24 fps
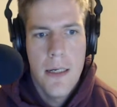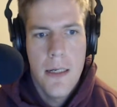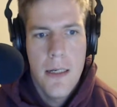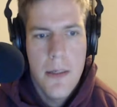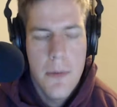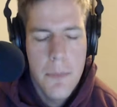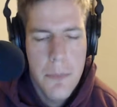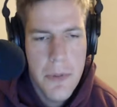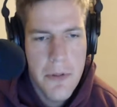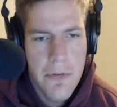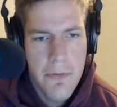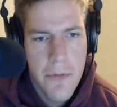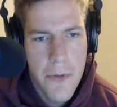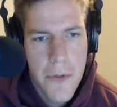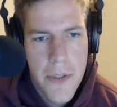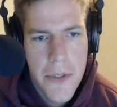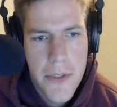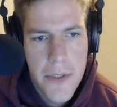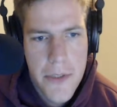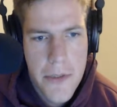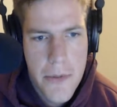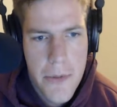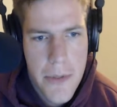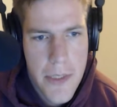Before you
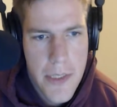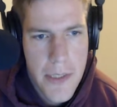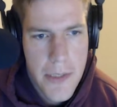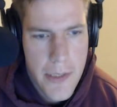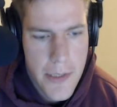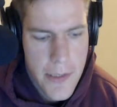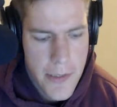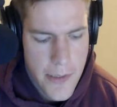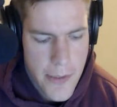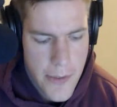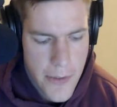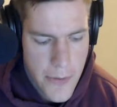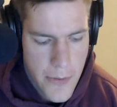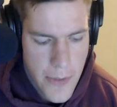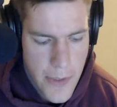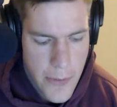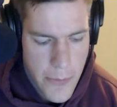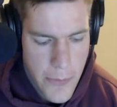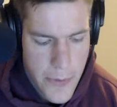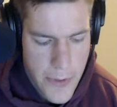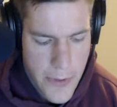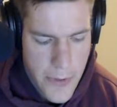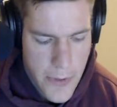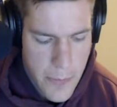do anything though, I
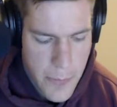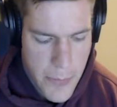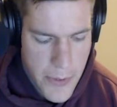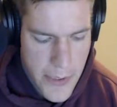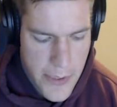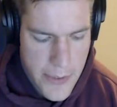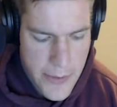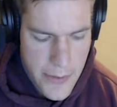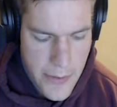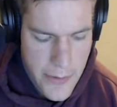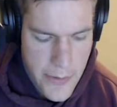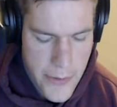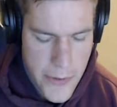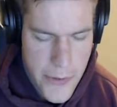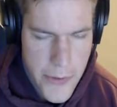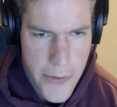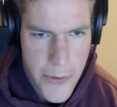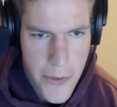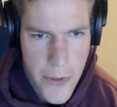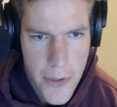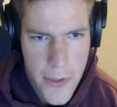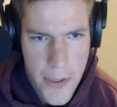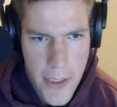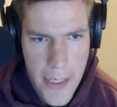want you to press
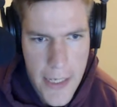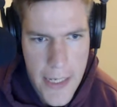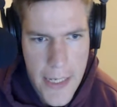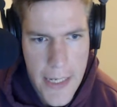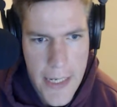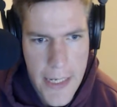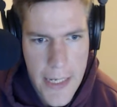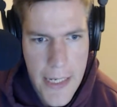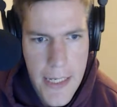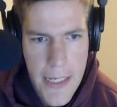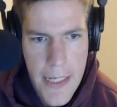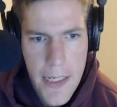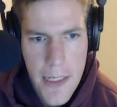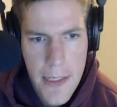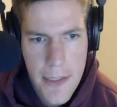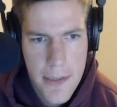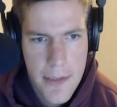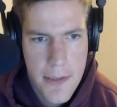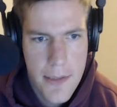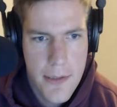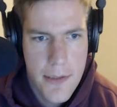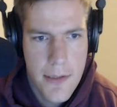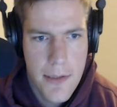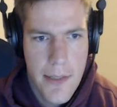Control A to
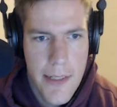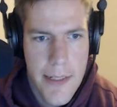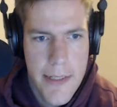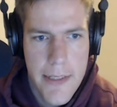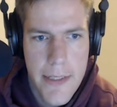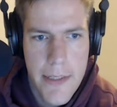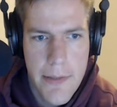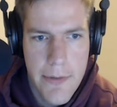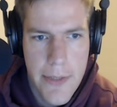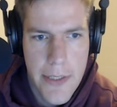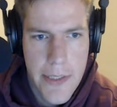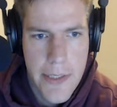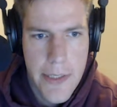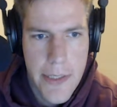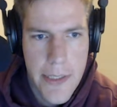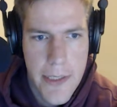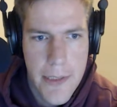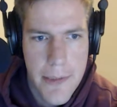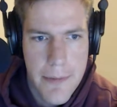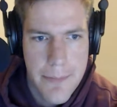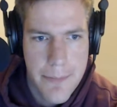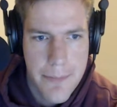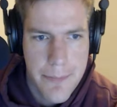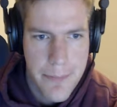select everything.
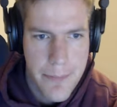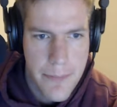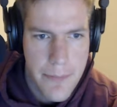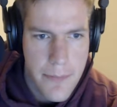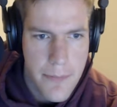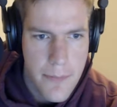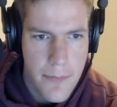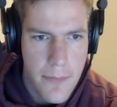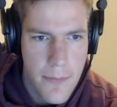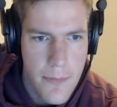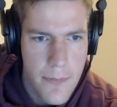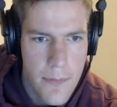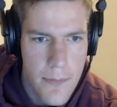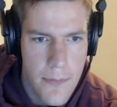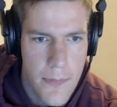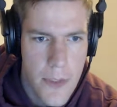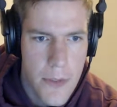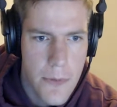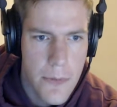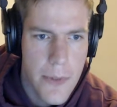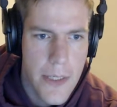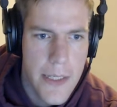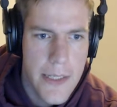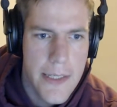
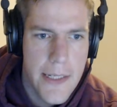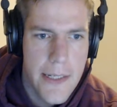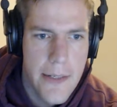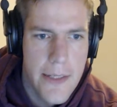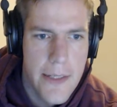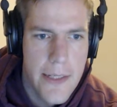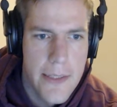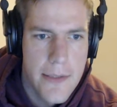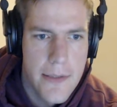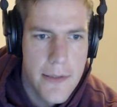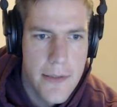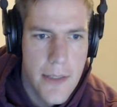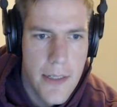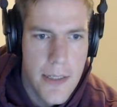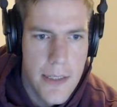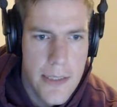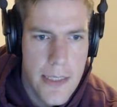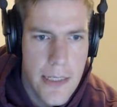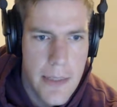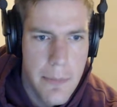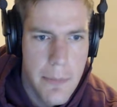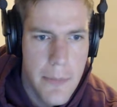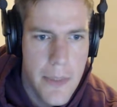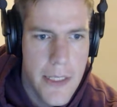Right now that's not that
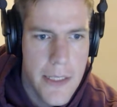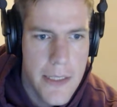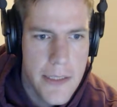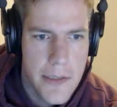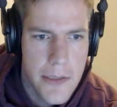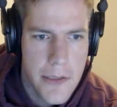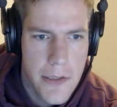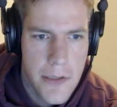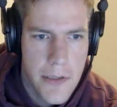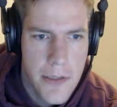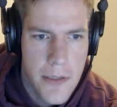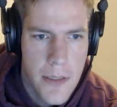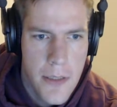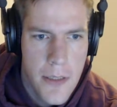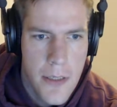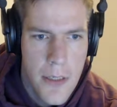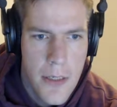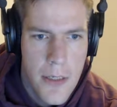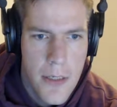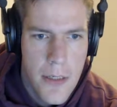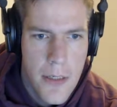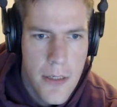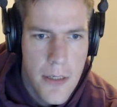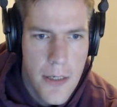much.
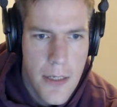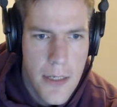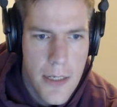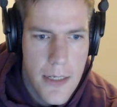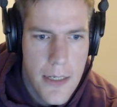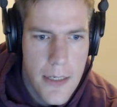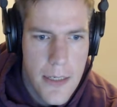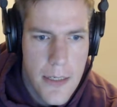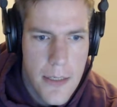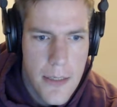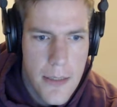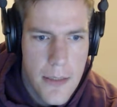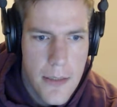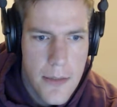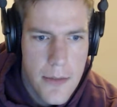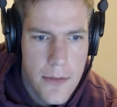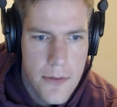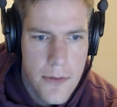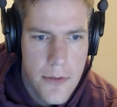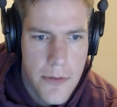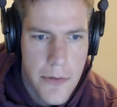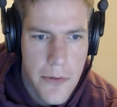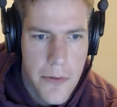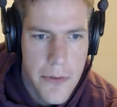
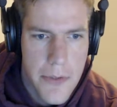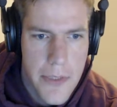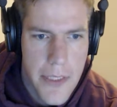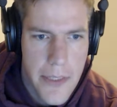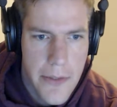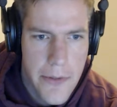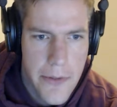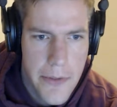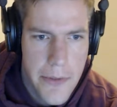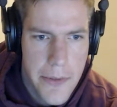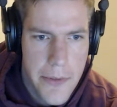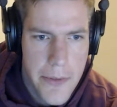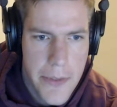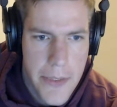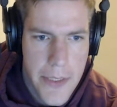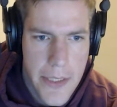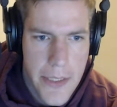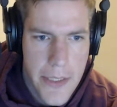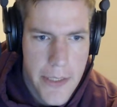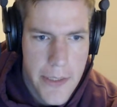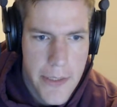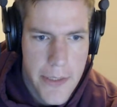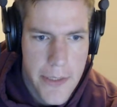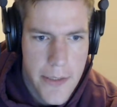Scroll down through
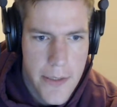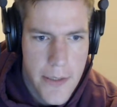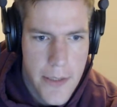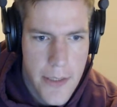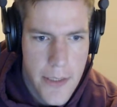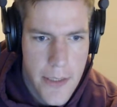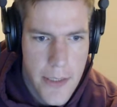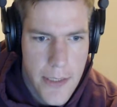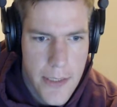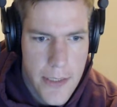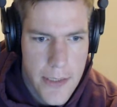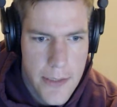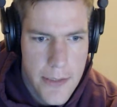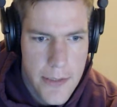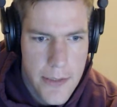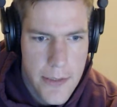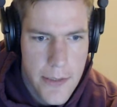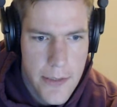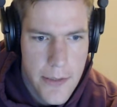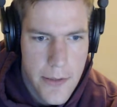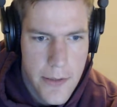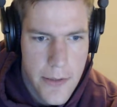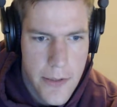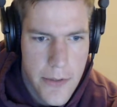here
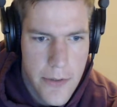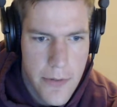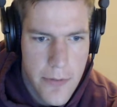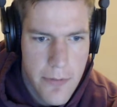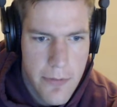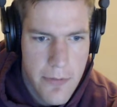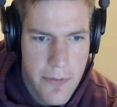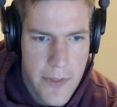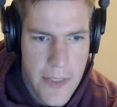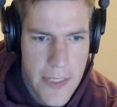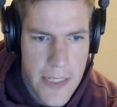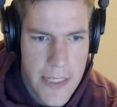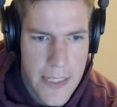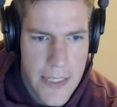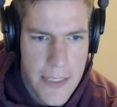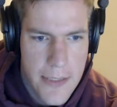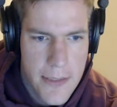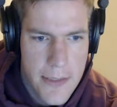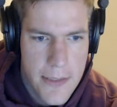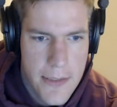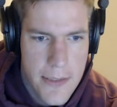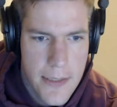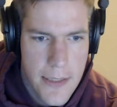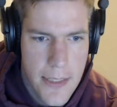until you find
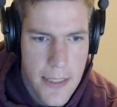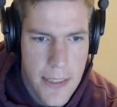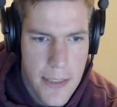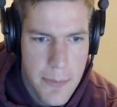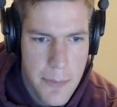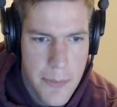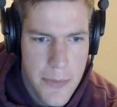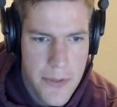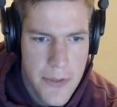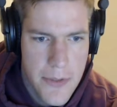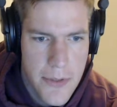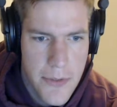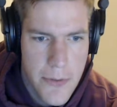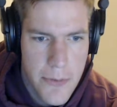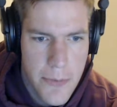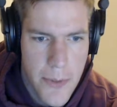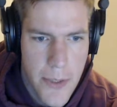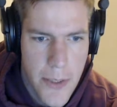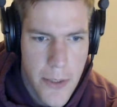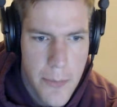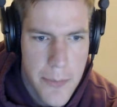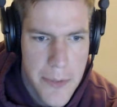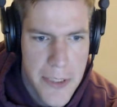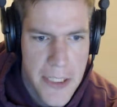Times New
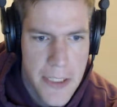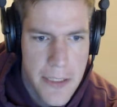Roman,